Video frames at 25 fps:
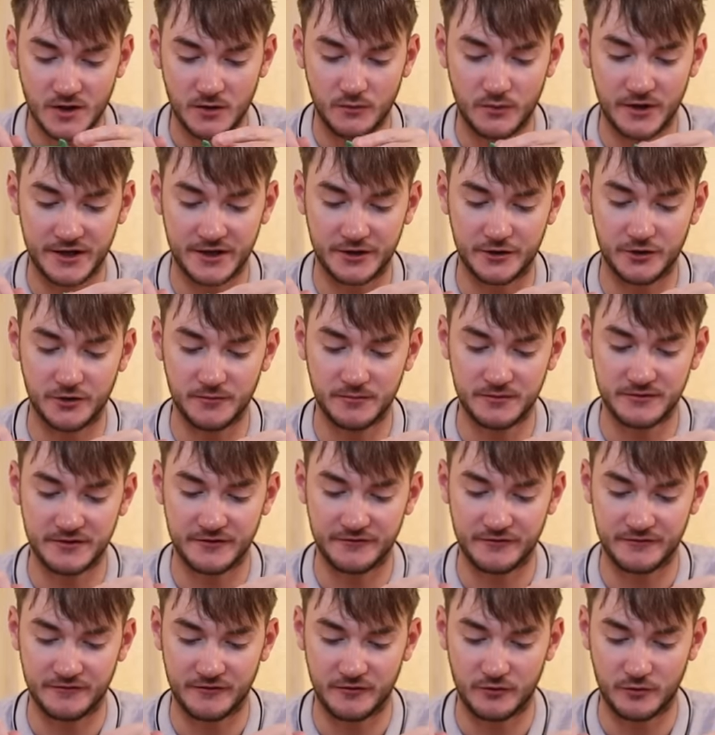wet it up so
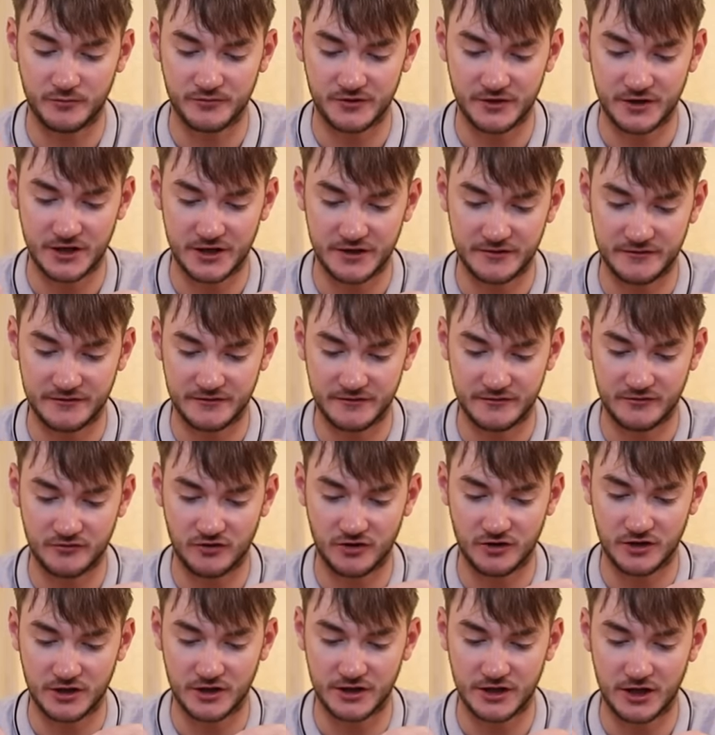it forms a nice
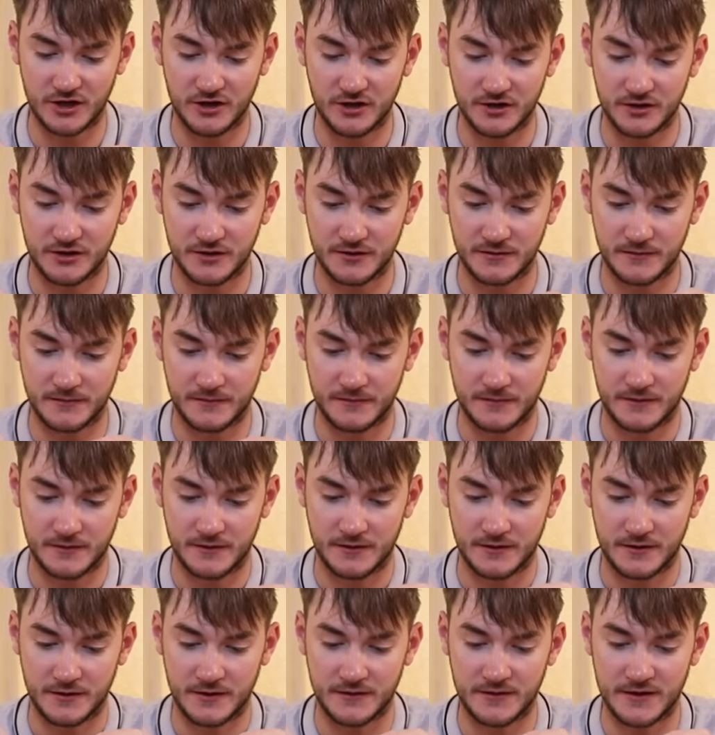stronger knot
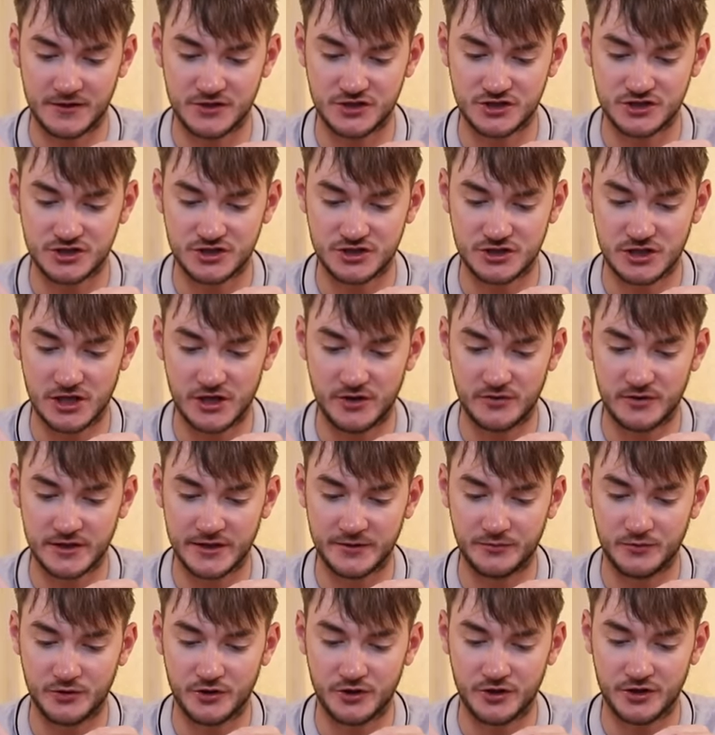and then just slowly
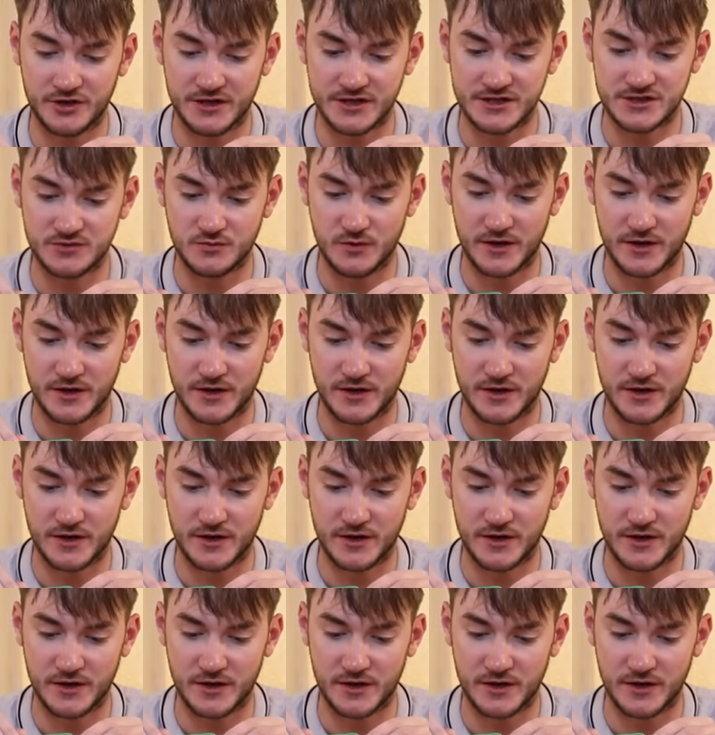work its